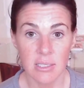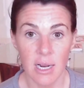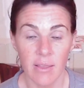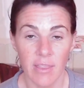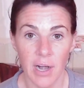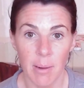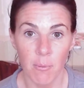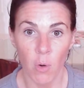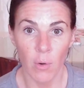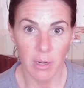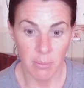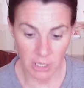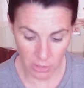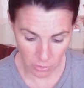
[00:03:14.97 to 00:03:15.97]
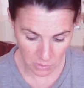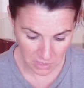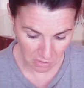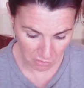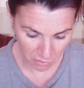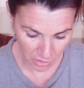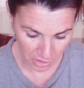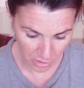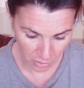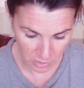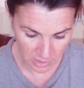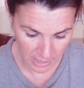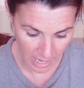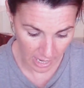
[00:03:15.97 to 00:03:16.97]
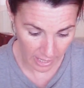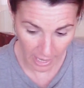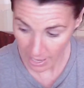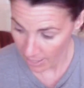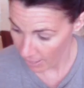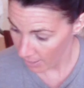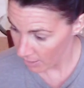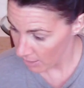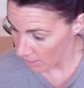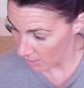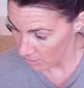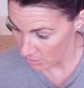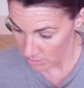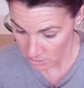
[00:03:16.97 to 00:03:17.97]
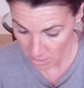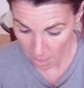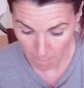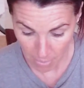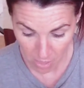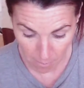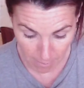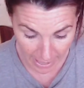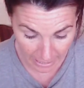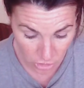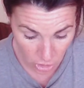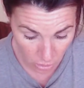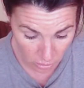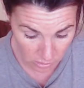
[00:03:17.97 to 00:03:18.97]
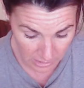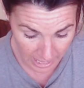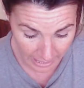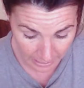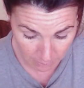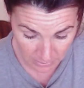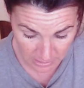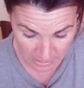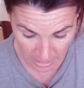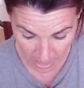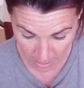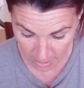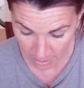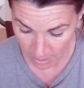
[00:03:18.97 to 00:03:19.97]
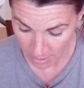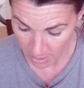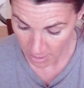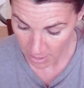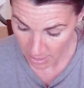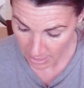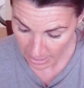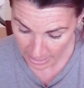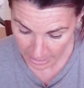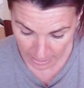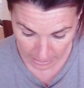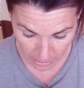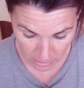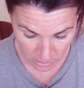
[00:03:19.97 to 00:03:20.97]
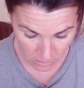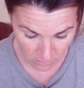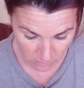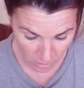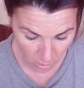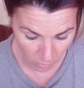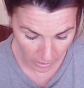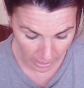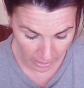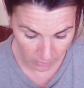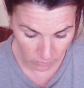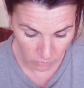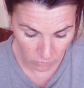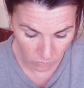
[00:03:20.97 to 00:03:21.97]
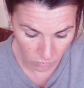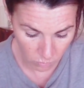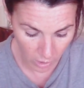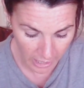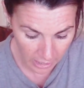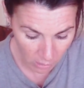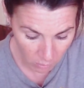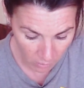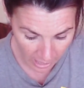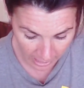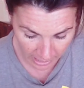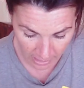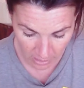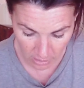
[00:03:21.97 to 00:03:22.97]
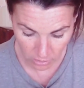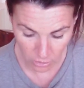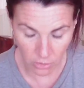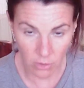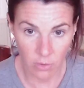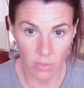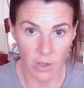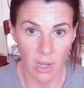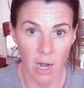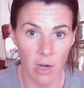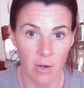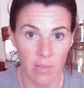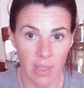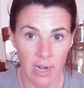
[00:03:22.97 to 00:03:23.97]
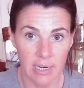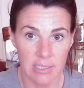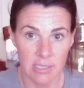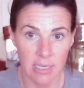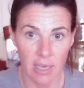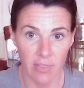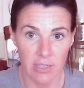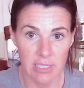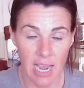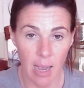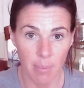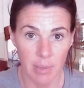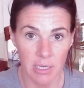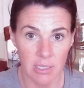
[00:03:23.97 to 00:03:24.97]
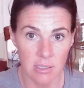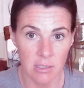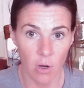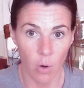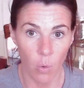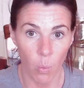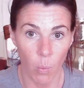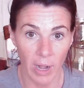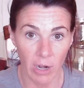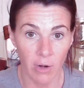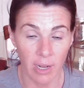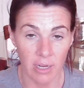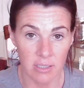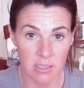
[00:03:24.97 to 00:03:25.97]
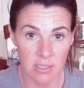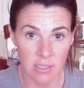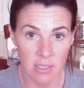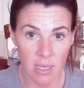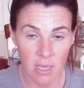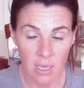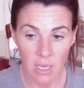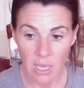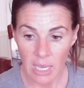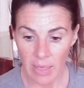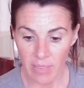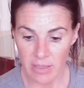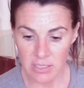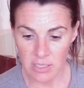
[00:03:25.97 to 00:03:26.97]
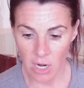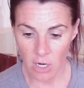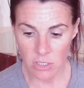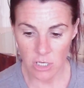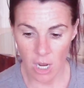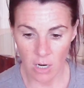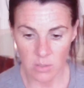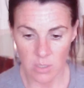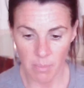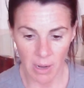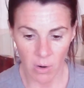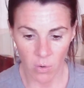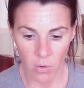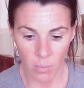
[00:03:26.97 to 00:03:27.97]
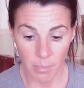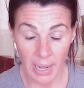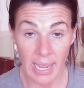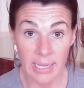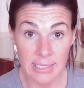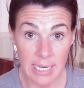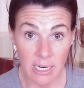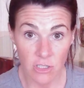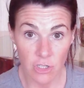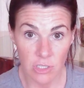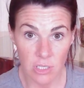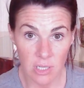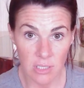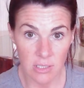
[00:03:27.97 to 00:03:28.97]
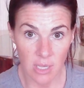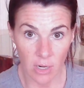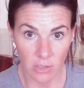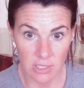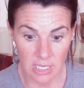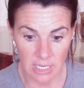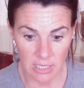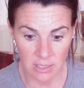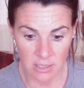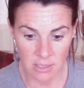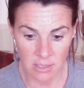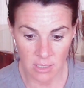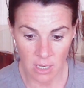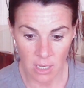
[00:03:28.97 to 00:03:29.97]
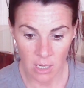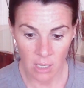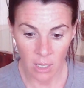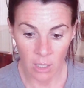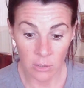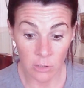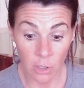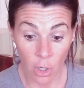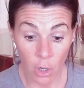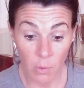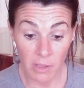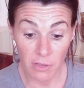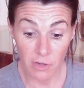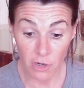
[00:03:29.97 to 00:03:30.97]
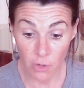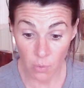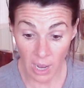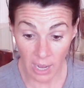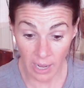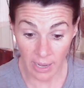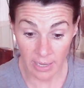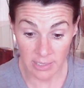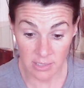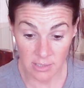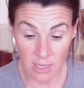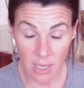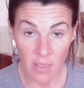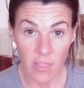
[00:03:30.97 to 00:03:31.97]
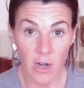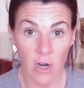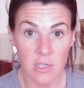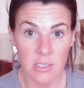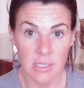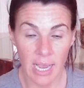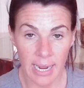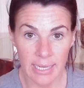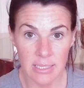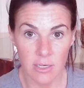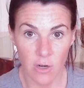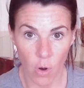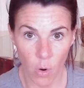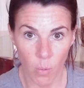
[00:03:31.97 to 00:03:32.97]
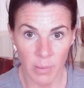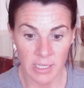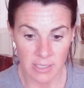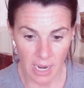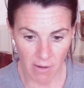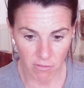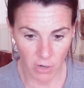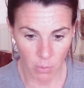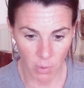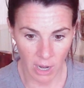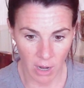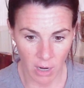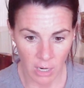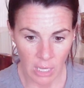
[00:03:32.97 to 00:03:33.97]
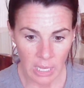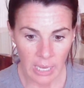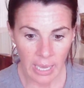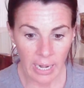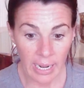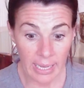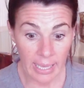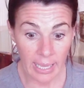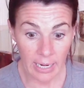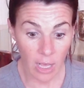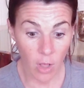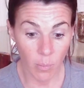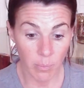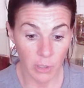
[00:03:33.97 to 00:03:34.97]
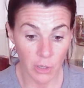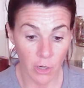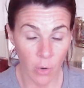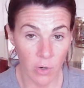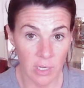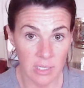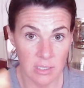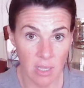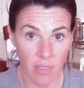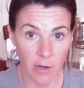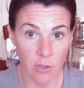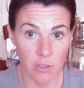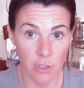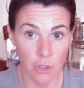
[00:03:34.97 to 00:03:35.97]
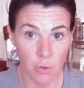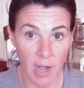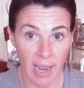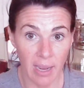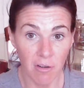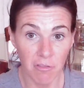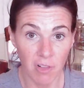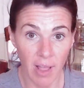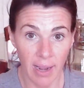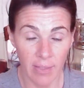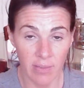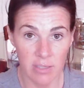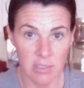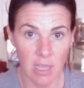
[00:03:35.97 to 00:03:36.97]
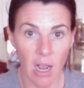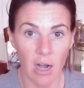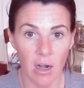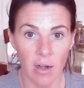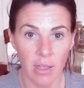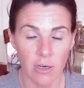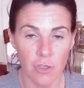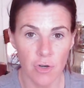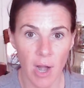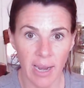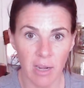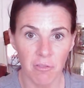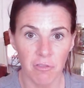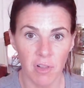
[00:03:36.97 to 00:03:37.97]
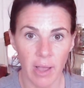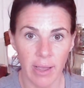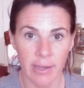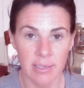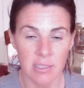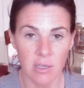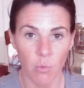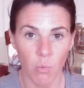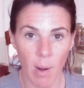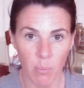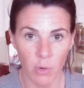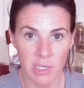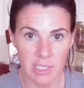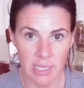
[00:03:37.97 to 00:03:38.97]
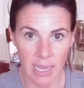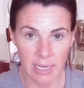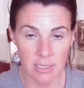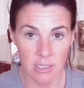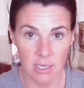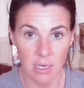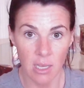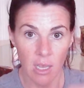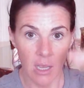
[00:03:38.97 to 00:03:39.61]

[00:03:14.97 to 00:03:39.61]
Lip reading: deck that I'm going to be using for you, Stack A, is the Magical Times deck. And okay, right away, the card that I see on the top is Awareness. And this card talks about pay attention to the subtleties, look with new eyes. There are signs and omens everywhere. And I can't help but notice that there's a dragonfly on this card. And dragonflies represent